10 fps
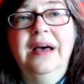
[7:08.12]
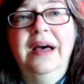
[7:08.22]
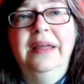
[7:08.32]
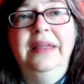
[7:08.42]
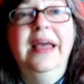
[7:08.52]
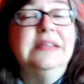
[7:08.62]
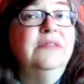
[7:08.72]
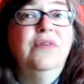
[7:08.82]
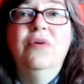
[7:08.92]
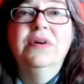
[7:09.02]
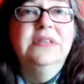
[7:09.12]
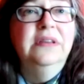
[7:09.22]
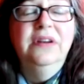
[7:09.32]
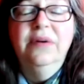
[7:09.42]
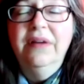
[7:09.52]
yes, of course.
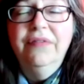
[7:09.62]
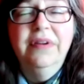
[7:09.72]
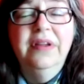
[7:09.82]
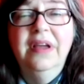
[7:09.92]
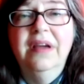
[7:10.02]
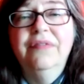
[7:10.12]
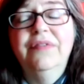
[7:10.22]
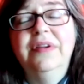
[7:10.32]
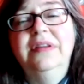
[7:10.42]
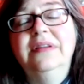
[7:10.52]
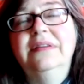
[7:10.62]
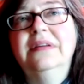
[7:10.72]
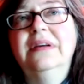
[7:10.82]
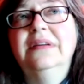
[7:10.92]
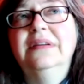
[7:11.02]
You know, every every
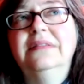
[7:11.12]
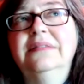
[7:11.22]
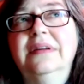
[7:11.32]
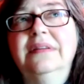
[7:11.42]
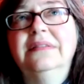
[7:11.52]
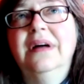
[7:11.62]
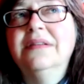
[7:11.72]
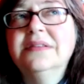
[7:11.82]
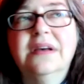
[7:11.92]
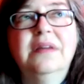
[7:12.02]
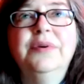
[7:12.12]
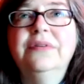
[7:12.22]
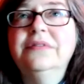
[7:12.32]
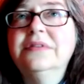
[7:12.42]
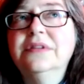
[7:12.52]
uh,
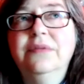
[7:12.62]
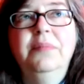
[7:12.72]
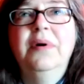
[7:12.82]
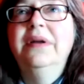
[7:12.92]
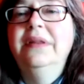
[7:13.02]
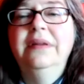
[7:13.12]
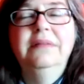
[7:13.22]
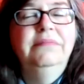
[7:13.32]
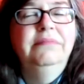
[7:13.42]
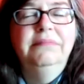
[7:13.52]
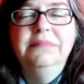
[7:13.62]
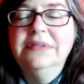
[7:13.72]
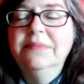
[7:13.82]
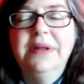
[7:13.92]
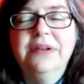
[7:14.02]
Alzheimer's, Lewy body,
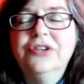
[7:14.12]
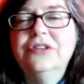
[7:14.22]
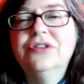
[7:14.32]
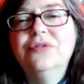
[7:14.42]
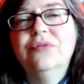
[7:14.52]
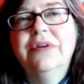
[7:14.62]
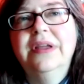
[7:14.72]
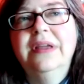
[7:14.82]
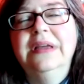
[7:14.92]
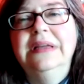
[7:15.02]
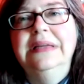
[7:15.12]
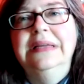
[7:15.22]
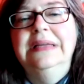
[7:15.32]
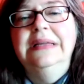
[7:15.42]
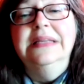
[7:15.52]
dementia story
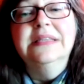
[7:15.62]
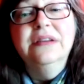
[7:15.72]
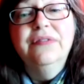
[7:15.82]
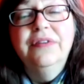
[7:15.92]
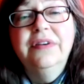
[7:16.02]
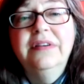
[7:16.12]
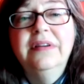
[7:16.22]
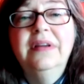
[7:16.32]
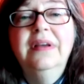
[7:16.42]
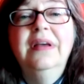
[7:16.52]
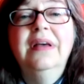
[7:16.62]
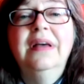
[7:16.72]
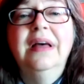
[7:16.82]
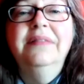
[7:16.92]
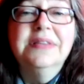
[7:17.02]
is different
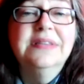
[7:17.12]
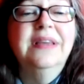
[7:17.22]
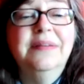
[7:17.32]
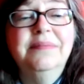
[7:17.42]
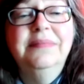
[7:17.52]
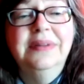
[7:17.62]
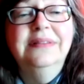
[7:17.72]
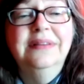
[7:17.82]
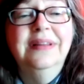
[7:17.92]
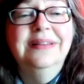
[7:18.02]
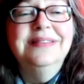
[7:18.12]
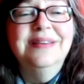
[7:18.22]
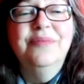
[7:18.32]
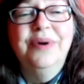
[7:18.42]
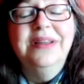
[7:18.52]
and the same in in
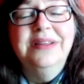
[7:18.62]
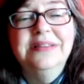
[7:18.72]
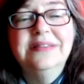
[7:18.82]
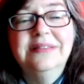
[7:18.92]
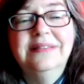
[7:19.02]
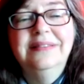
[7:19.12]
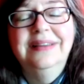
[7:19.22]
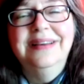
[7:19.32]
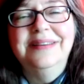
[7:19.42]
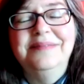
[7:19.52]
some ways. Yeah.